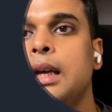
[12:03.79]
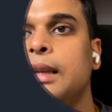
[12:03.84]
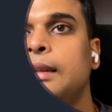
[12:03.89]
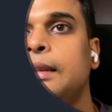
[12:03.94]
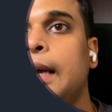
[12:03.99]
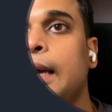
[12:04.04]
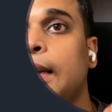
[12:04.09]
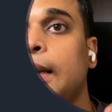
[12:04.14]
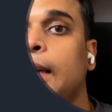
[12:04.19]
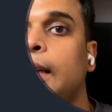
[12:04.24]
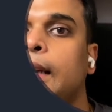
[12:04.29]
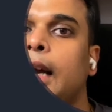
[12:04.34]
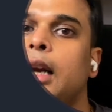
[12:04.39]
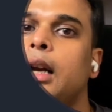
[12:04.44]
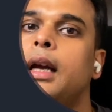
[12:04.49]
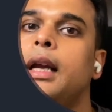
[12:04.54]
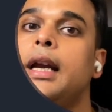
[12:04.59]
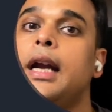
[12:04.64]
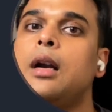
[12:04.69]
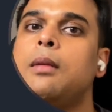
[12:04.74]
then it
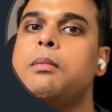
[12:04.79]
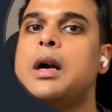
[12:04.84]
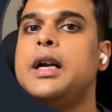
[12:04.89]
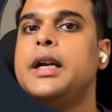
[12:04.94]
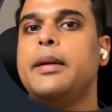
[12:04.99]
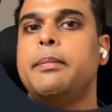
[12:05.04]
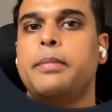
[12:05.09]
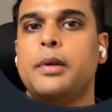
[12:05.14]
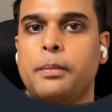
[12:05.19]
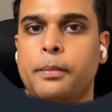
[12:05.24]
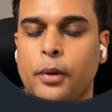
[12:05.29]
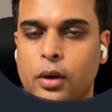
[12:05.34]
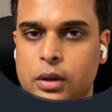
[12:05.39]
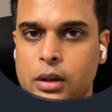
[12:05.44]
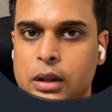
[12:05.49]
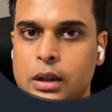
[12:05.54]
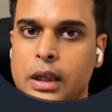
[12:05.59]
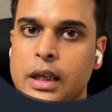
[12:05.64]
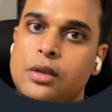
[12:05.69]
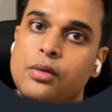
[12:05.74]
can create multiple
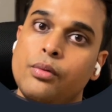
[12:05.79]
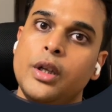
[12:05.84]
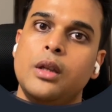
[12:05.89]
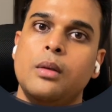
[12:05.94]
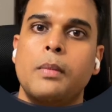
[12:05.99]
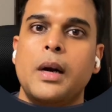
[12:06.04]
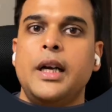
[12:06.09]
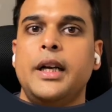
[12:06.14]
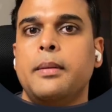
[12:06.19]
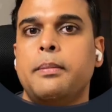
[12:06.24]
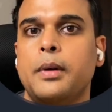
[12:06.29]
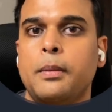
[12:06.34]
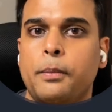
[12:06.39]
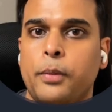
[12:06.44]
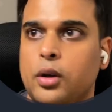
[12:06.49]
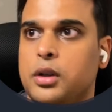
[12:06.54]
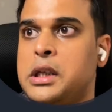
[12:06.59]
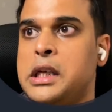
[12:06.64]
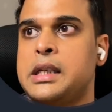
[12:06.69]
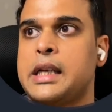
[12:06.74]
processes with multiple
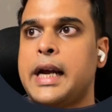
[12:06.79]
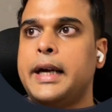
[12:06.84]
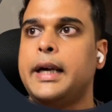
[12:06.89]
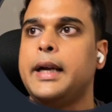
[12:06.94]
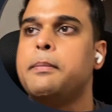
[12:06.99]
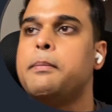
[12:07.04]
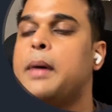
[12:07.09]
process ID,